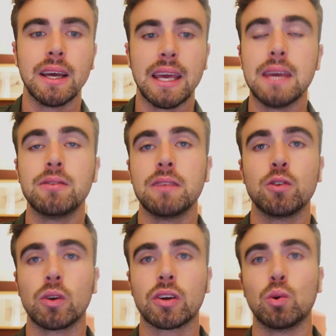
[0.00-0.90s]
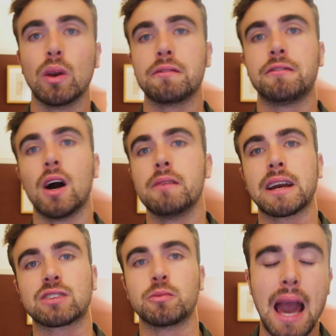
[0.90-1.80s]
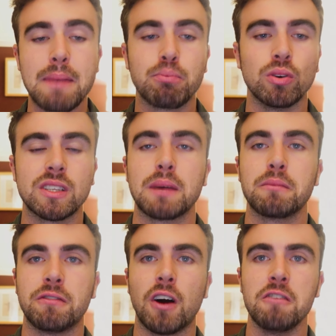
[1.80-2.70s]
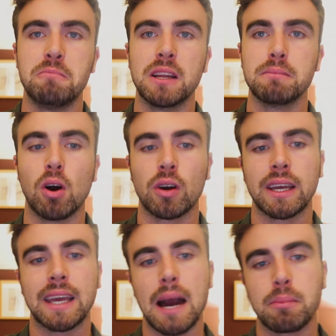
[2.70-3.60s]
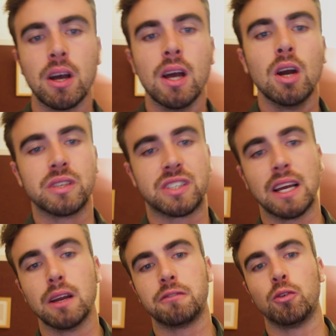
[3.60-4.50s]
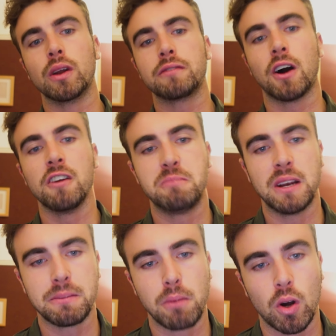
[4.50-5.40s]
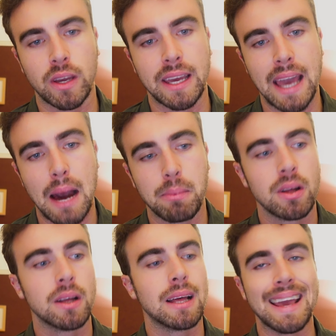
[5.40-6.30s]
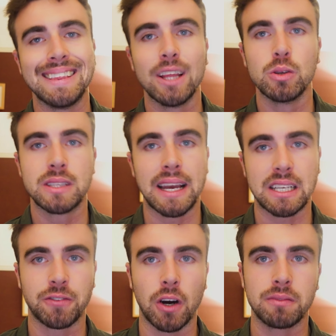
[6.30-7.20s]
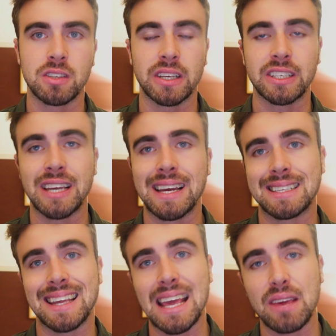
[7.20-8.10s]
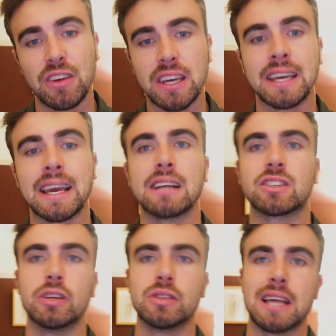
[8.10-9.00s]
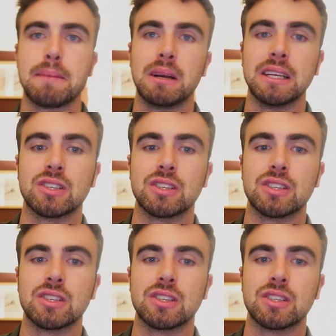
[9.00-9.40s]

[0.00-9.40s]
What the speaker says: Even if you want to call it 5x from 8.75 billion market cap, we're still at 45 billion market cap in those next 5 to 6 years if you can get to those 10 million